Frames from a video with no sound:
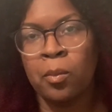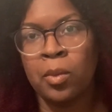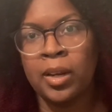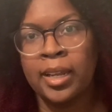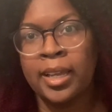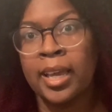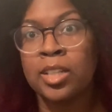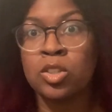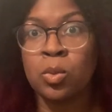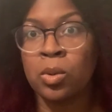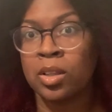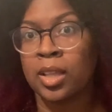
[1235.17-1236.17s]
get
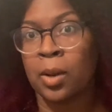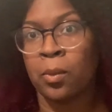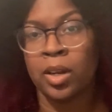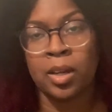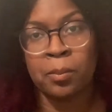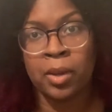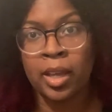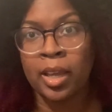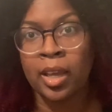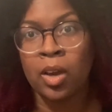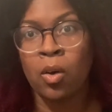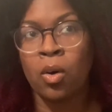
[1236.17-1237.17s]
to where they want to
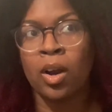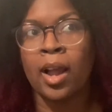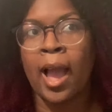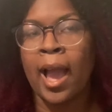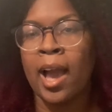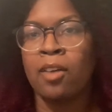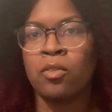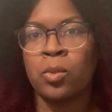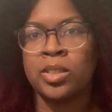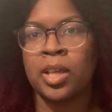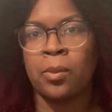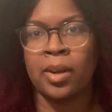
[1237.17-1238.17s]
be or have
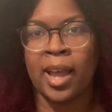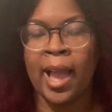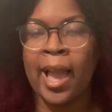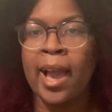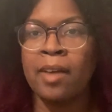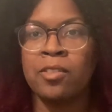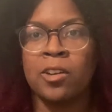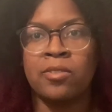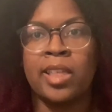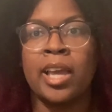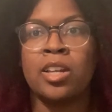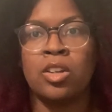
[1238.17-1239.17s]
what they want to have if
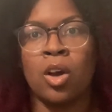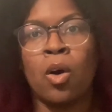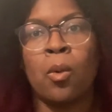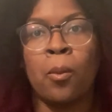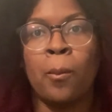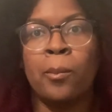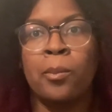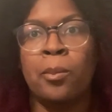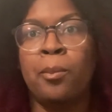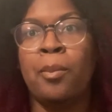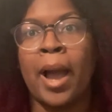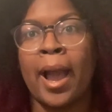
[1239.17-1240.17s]
they don't
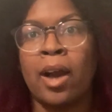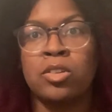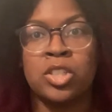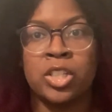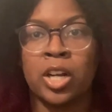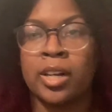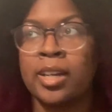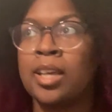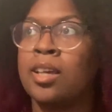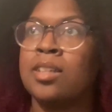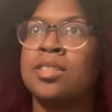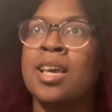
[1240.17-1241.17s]
bow to your
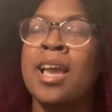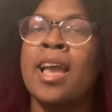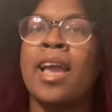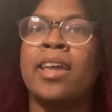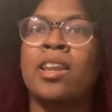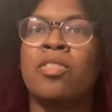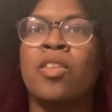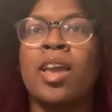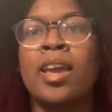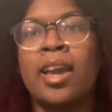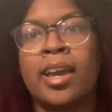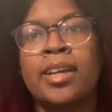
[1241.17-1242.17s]
needs. And the
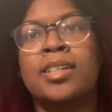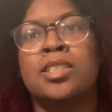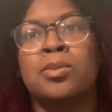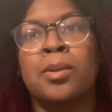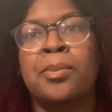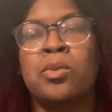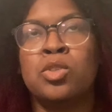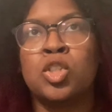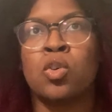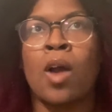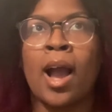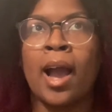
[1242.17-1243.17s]
thing is, people
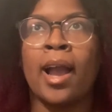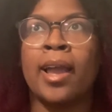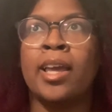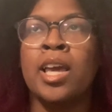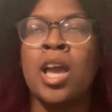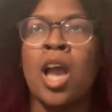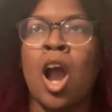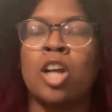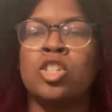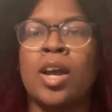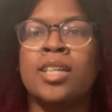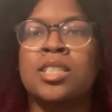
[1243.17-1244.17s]
are
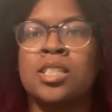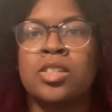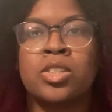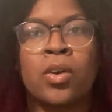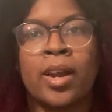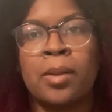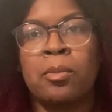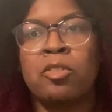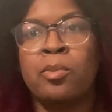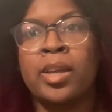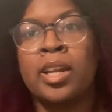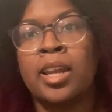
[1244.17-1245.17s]
trying to discredit
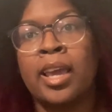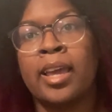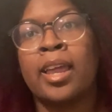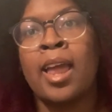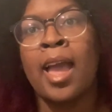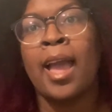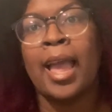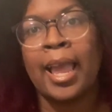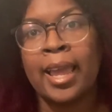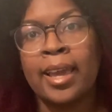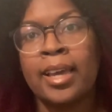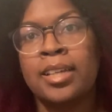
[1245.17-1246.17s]
both Big Nick
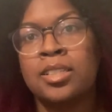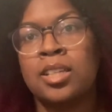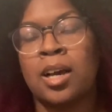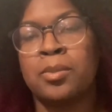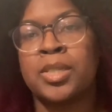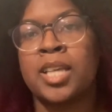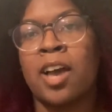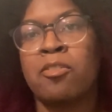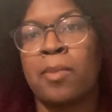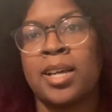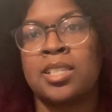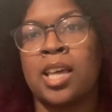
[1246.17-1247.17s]
and Seth
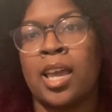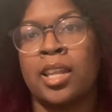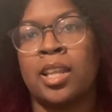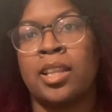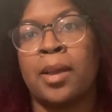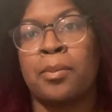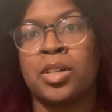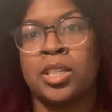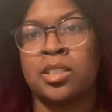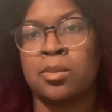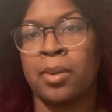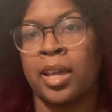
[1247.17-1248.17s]
by saying that they
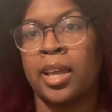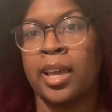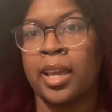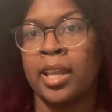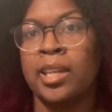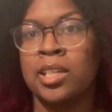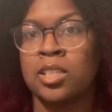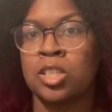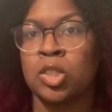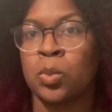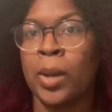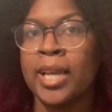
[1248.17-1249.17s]
participated in these
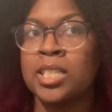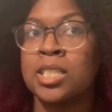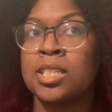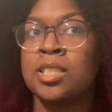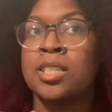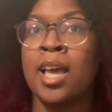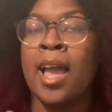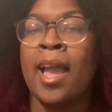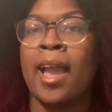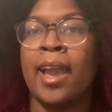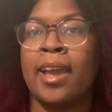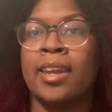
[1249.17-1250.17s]
situations
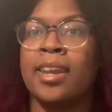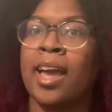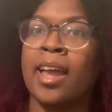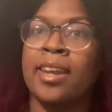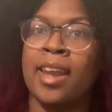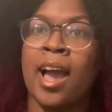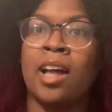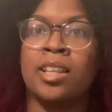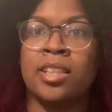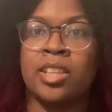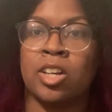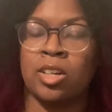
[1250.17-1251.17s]
and that now
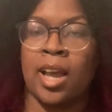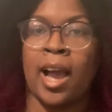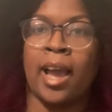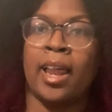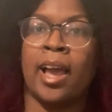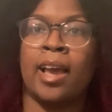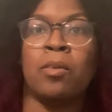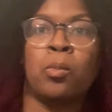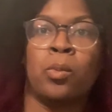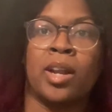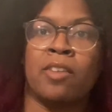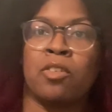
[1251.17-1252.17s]
that they're not at
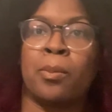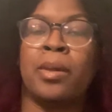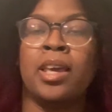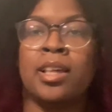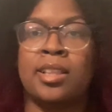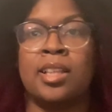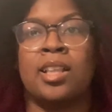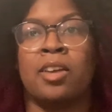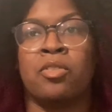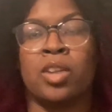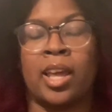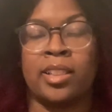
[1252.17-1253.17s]
whatever peak that they
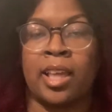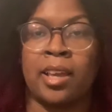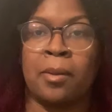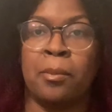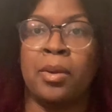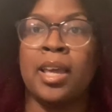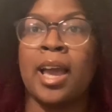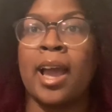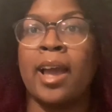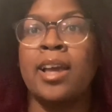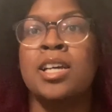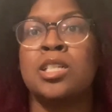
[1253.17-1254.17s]
feel like they could be
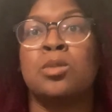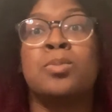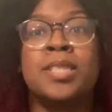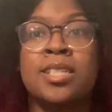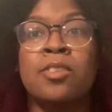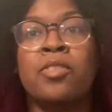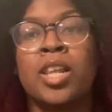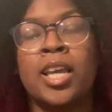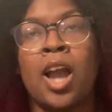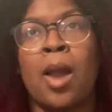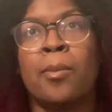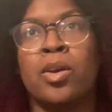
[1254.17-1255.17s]
at, specifically
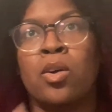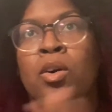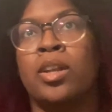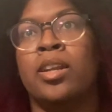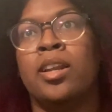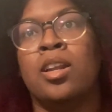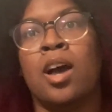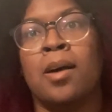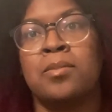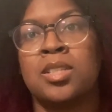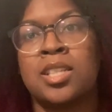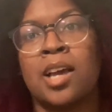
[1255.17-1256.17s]
harping on
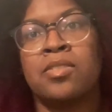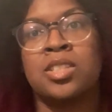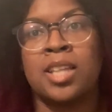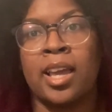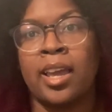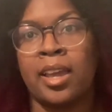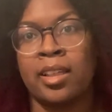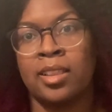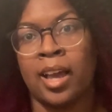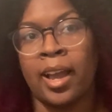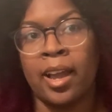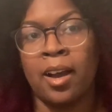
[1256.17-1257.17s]
Seth saying
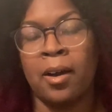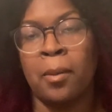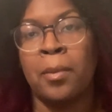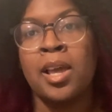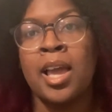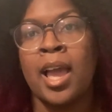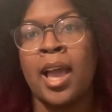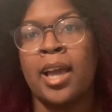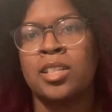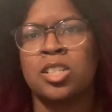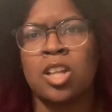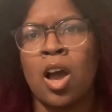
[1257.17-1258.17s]
that
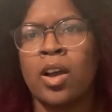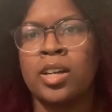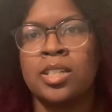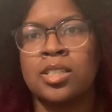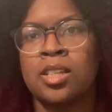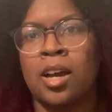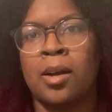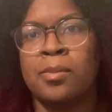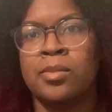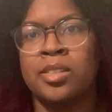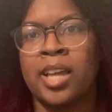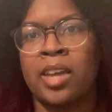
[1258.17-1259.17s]
as long as
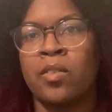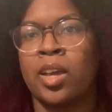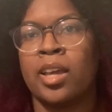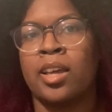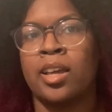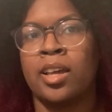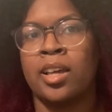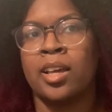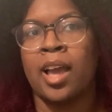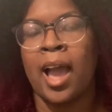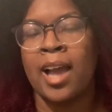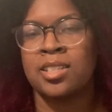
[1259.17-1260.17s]
David
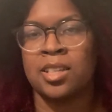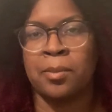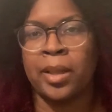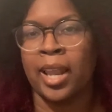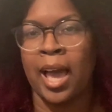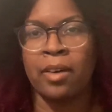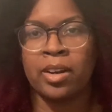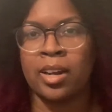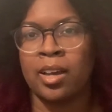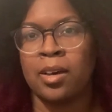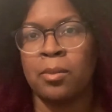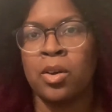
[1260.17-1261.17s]
has him clouded
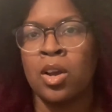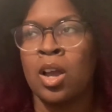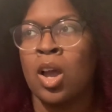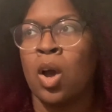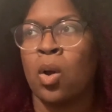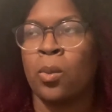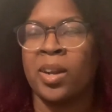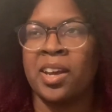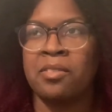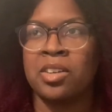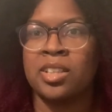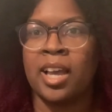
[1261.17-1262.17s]
up or
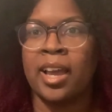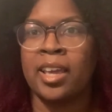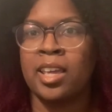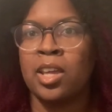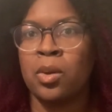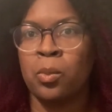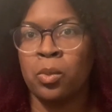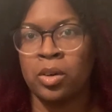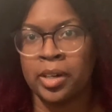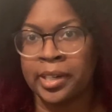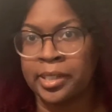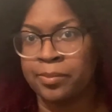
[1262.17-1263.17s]
whatever, that he
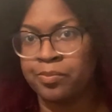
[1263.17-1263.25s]
would